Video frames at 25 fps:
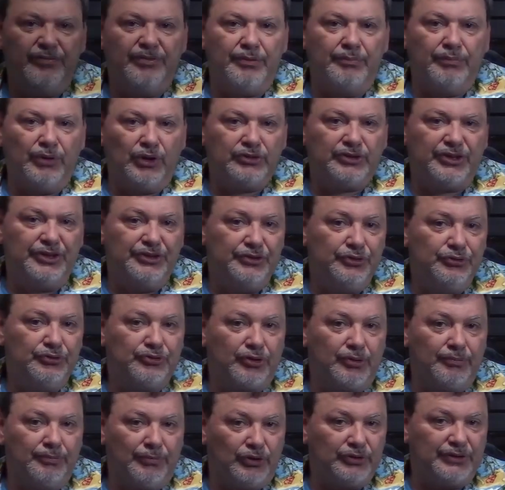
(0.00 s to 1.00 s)
the
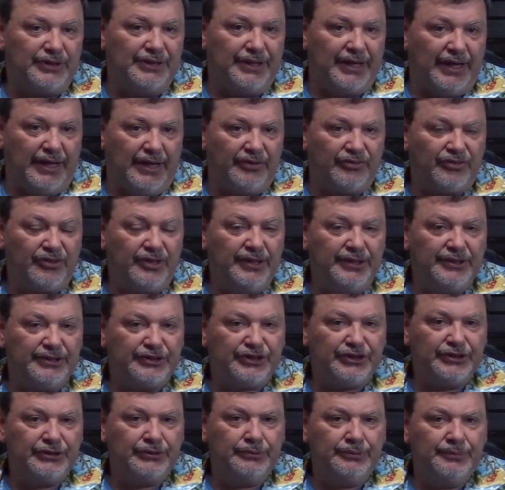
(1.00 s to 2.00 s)
multi-user multitasking
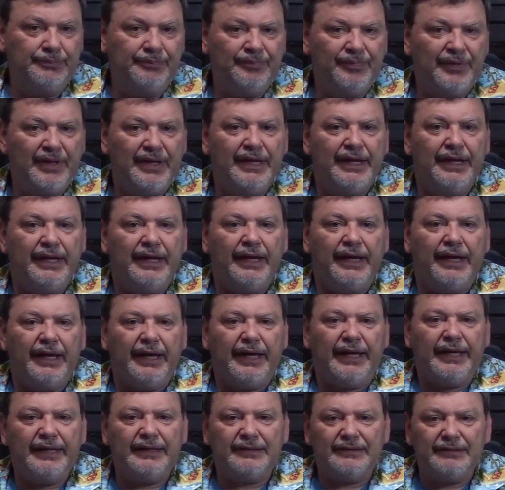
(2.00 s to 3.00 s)
issue,
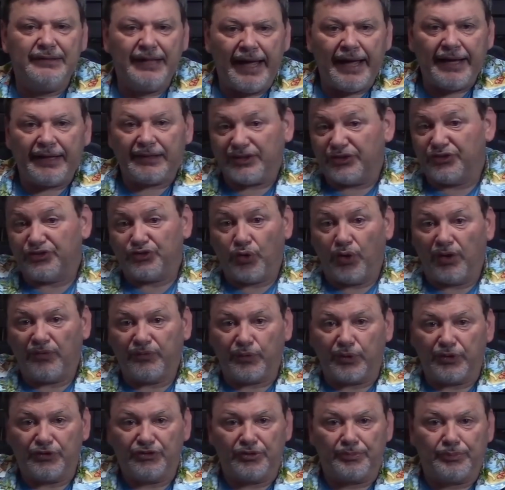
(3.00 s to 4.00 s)
it lacked the
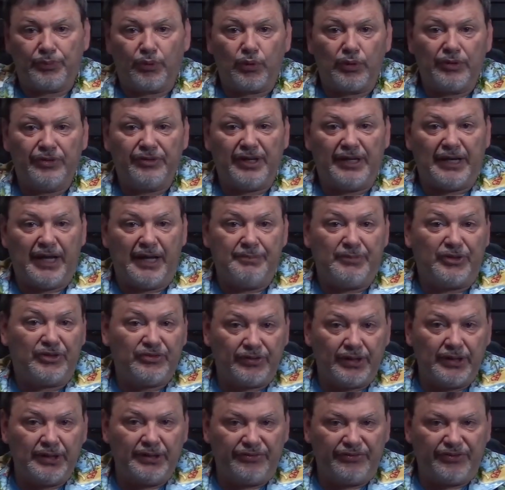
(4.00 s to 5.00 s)
software support that
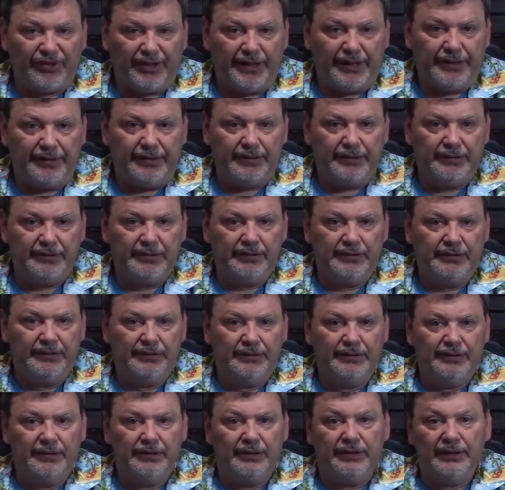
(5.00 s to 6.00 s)
MS-DOS had.
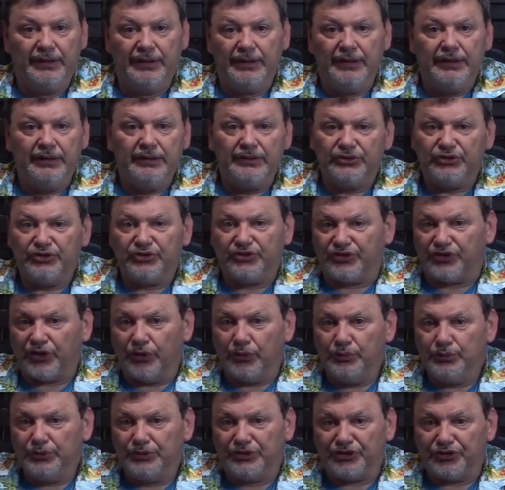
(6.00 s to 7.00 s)

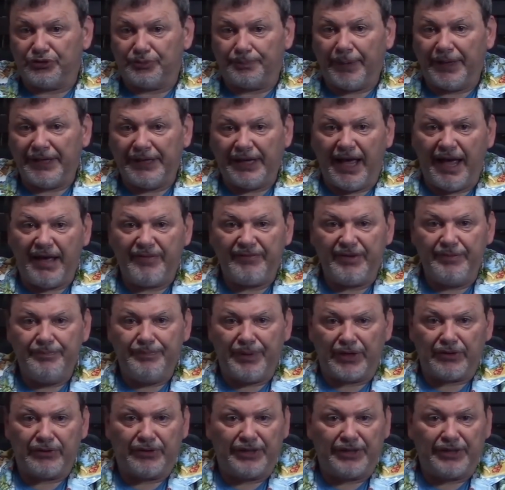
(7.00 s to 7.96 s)
So despite having better